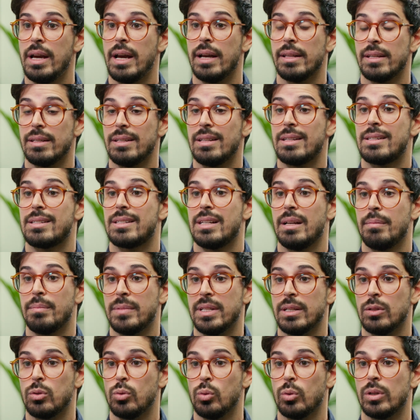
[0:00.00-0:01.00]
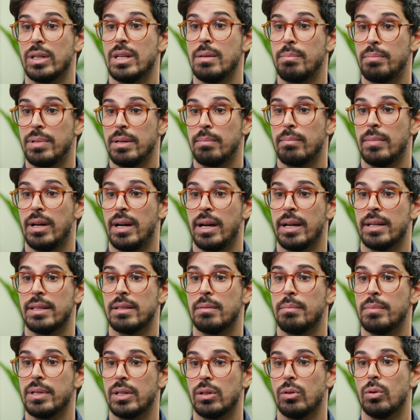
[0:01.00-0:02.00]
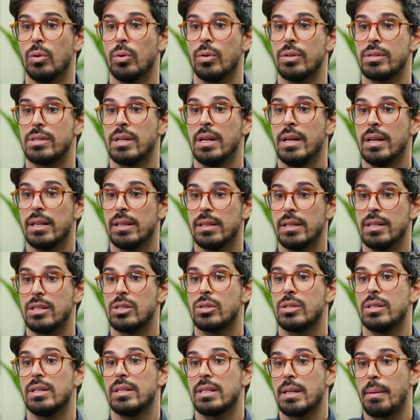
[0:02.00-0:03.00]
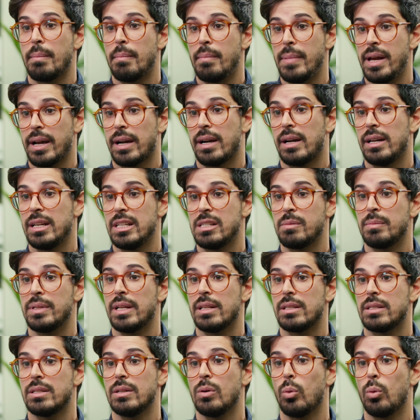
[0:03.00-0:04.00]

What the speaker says: and this is something to keep in mind because this is a mechanism that